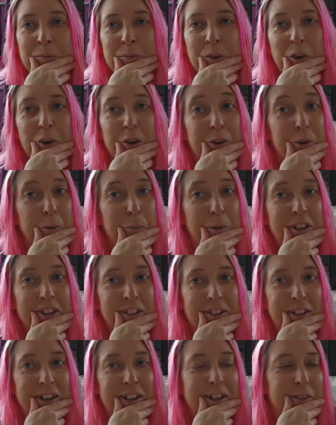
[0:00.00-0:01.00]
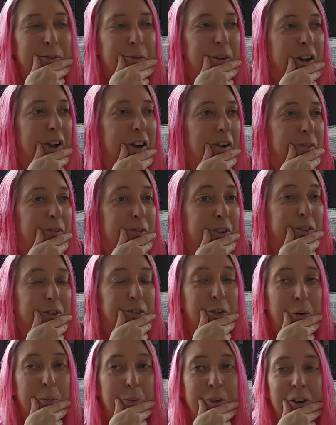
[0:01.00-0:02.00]
on the Monday, well, after I
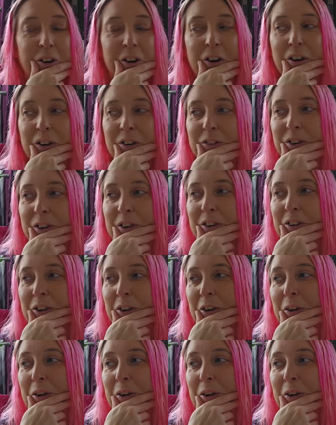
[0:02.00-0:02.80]
dropped it off.